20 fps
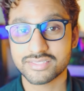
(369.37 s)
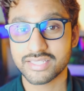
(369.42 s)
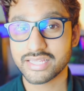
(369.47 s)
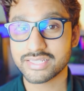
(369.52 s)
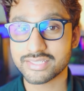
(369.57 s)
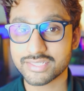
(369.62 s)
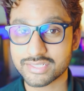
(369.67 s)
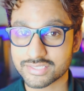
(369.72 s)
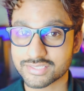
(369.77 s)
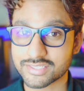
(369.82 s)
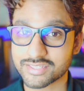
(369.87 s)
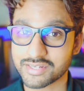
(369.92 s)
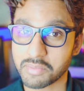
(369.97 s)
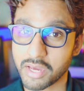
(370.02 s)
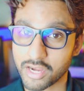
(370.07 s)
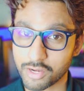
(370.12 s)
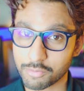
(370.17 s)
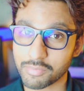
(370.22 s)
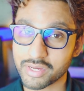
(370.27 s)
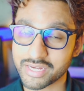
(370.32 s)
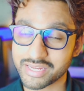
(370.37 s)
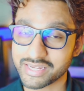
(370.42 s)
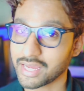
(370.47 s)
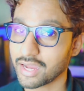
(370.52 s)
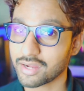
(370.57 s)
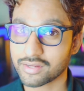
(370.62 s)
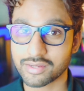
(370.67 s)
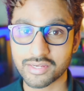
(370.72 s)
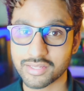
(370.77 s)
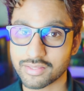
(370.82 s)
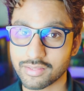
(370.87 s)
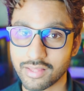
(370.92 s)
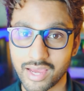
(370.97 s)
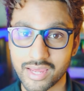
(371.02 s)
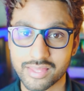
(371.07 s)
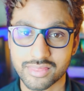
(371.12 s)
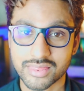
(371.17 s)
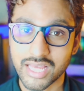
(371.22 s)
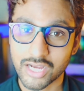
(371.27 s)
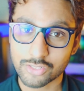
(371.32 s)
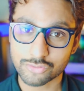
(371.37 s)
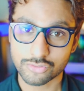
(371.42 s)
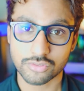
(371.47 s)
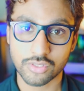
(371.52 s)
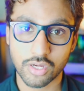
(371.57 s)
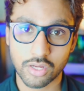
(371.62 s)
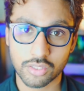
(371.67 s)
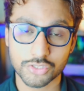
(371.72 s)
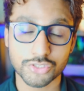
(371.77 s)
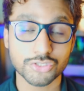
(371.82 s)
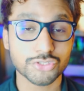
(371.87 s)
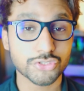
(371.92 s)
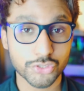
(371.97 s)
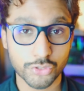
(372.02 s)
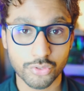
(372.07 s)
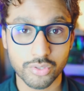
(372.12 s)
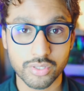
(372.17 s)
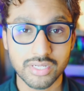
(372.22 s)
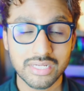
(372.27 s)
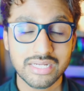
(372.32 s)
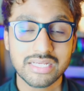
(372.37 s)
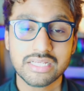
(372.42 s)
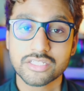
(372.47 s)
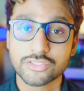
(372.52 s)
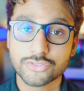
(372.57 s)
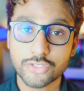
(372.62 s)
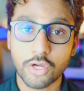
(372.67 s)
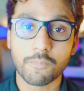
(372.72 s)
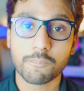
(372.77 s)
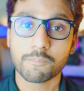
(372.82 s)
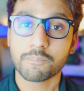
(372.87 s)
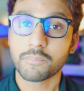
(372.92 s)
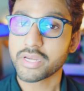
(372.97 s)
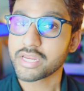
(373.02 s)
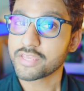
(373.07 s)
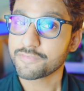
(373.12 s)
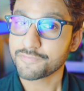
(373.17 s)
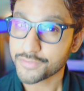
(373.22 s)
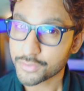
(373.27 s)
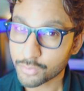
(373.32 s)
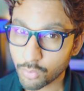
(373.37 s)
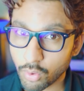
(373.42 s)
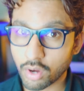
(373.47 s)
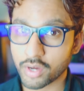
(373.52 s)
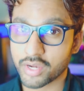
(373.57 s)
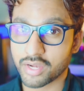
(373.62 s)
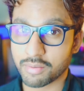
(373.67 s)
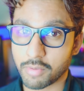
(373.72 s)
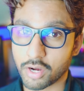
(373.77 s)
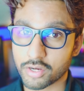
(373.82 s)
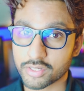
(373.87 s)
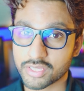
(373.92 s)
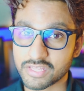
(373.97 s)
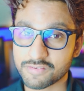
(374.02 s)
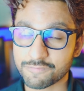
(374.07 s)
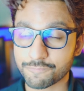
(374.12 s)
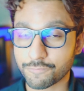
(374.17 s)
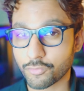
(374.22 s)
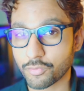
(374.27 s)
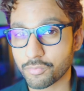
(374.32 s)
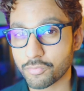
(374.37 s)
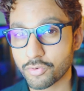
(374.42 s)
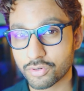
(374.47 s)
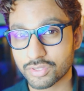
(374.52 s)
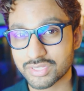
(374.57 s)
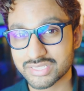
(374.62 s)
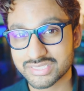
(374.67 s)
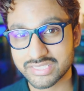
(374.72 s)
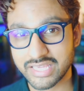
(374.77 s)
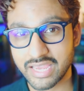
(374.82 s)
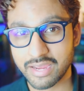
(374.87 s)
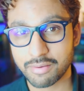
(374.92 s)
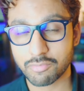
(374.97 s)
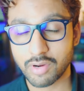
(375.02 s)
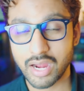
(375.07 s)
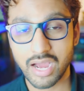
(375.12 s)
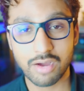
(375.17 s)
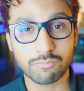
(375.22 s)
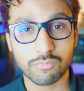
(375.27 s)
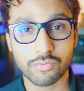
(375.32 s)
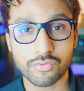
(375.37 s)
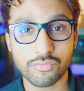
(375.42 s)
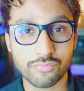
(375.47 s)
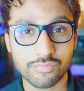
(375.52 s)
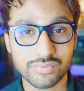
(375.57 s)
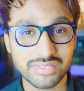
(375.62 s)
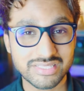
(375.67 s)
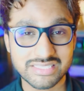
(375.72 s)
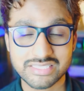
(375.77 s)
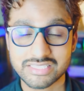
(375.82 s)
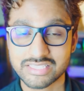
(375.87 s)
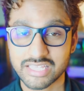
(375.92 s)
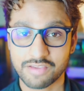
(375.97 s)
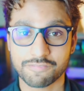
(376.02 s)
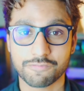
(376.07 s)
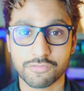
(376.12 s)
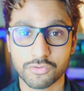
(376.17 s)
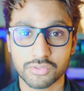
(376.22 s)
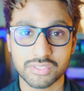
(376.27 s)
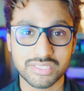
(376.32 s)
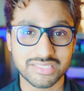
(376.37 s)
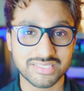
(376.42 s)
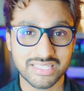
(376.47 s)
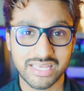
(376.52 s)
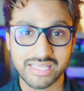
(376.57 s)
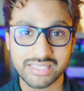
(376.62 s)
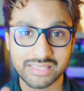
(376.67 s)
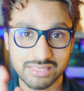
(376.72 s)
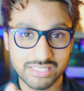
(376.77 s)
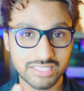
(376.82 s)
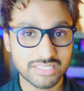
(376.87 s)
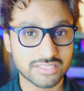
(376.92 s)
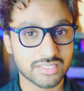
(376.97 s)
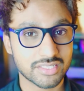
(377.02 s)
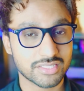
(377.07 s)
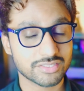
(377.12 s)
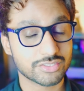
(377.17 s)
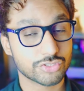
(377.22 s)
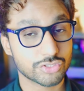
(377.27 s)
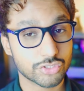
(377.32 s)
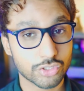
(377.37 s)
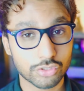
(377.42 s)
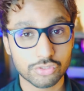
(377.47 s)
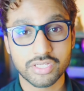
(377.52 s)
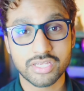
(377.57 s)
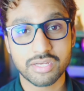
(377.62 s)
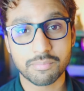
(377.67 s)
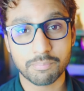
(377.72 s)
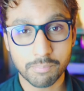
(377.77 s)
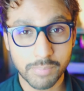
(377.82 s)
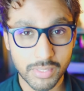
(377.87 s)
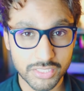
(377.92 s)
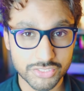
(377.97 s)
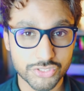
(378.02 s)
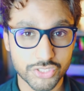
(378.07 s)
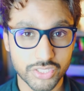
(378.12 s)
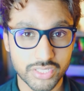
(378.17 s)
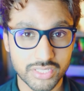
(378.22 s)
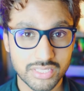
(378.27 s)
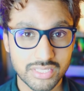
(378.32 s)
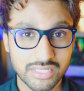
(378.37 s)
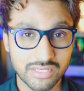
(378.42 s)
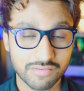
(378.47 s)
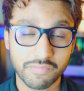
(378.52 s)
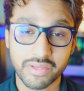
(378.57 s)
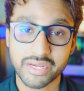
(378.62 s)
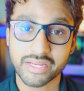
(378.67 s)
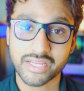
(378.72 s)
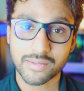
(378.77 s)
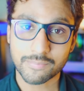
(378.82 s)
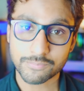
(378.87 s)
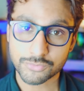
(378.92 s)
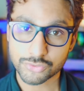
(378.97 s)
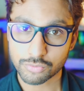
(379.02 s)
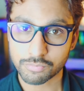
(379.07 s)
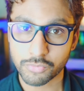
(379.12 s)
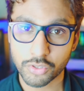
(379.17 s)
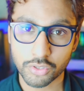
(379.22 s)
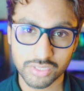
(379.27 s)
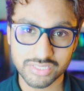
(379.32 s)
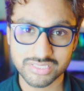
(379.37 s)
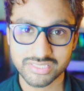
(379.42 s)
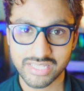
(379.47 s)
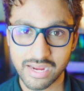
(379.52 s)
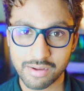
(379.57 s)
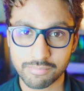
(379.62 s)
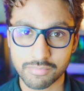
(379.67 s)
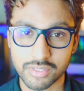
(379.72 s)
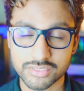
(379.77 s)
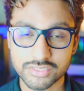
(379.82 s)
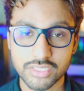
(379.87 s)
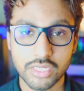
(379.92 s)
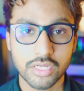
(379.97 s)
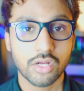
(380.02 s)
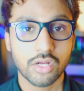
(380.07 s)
a decent amount of money, not gonna lie. $1,000, sure. So, but if you are in the market for a mirrorless camera, I would definitely say this is still in a budget when it comes to mirrorless cameras.